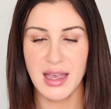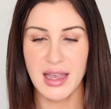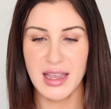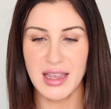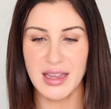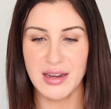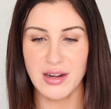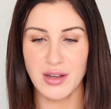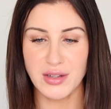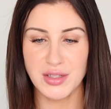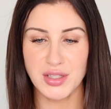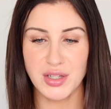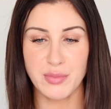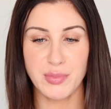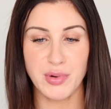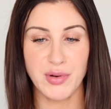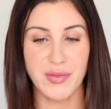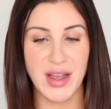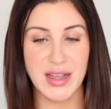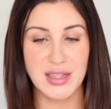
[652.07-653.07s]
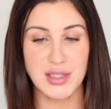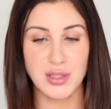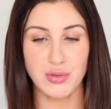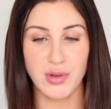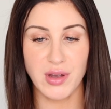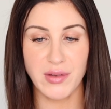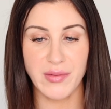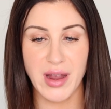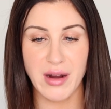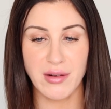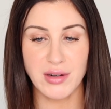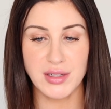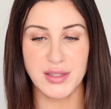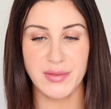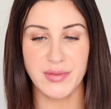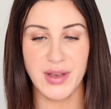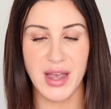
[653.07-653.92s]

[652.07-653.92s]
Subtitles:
It also provides 12 hours of